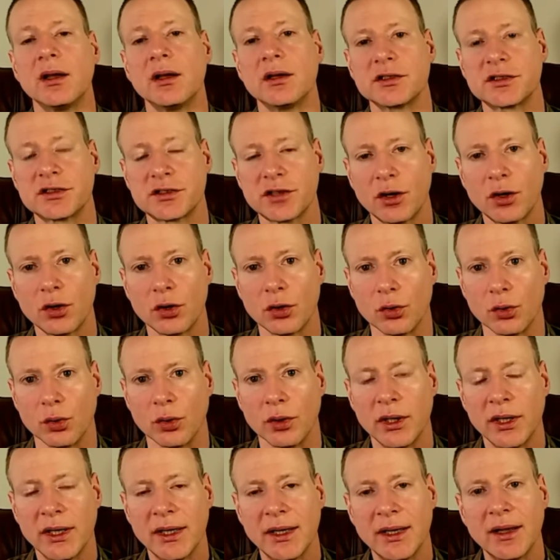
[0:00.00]
So,
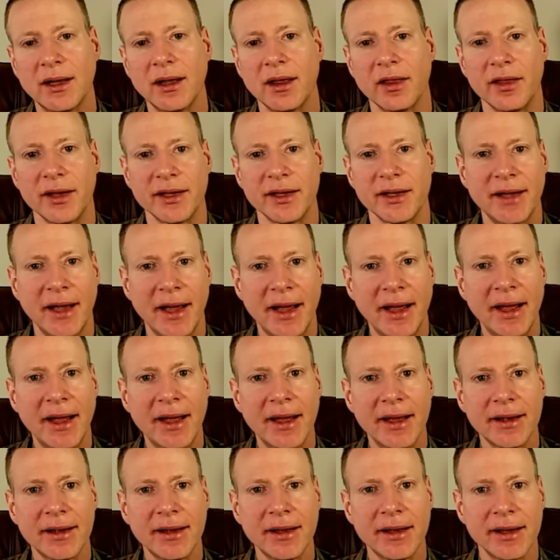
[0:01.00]
the
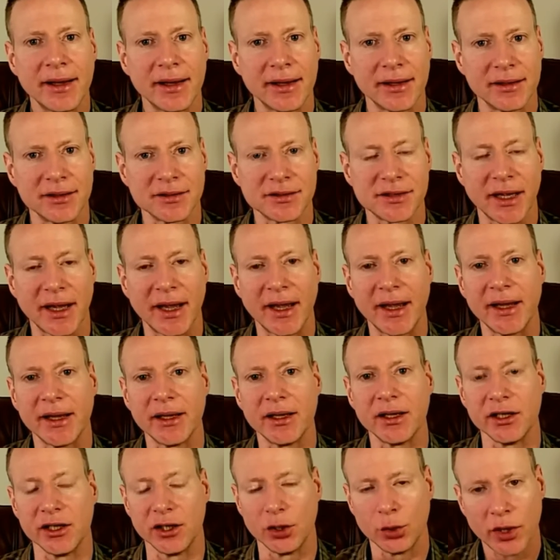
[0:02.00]
tag is
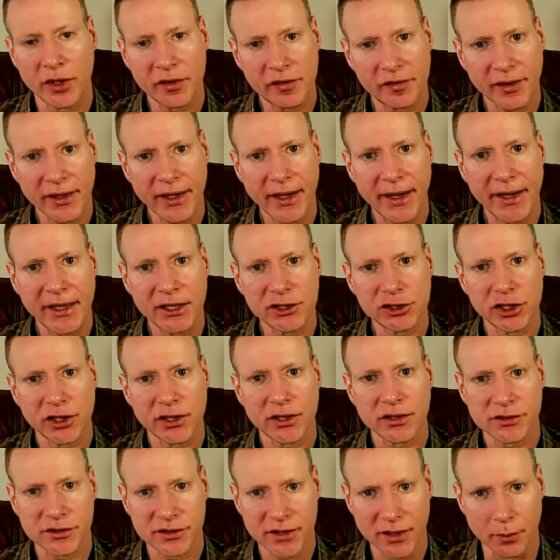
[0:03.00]
a
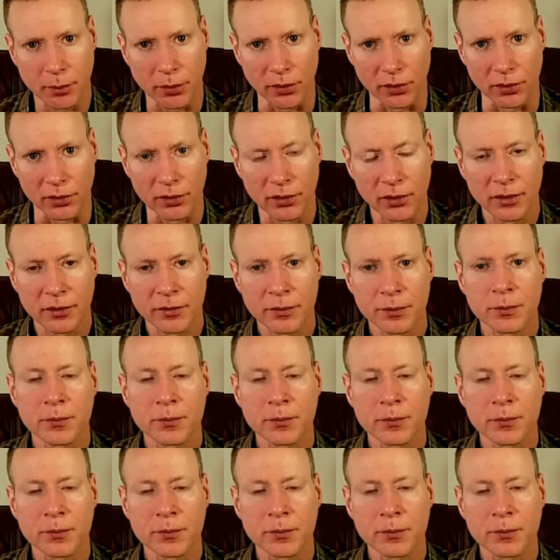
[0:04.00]
unification symbol